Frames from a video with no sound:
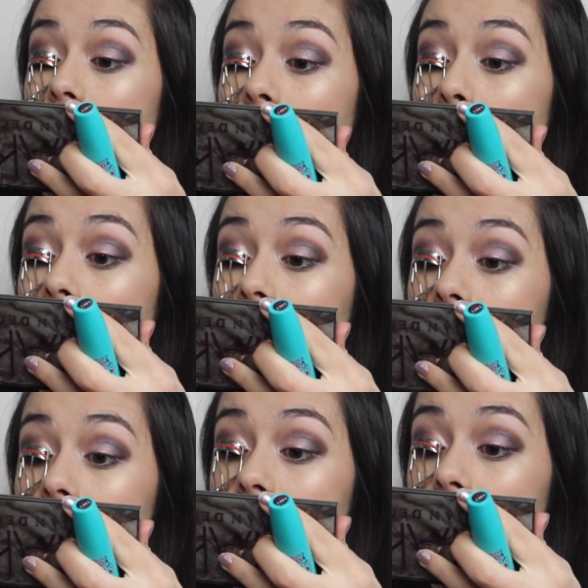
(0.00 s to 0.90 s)
that
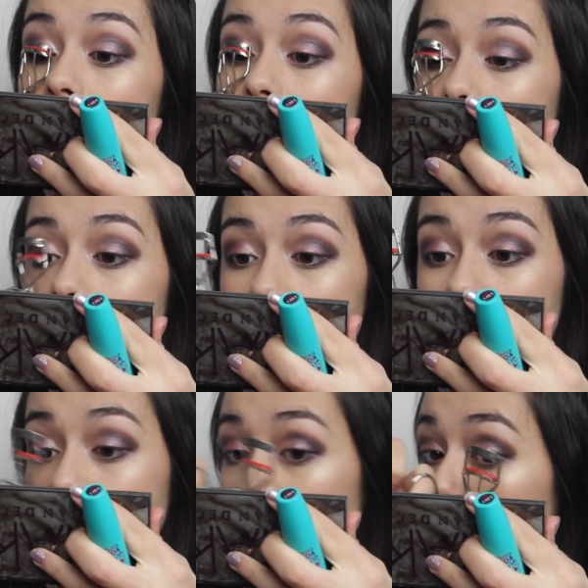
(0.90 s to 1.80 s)
much either, because if
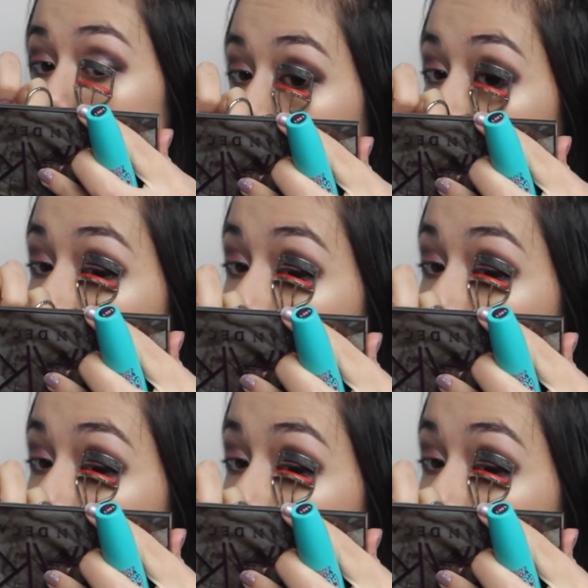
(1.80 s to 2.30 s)
you've got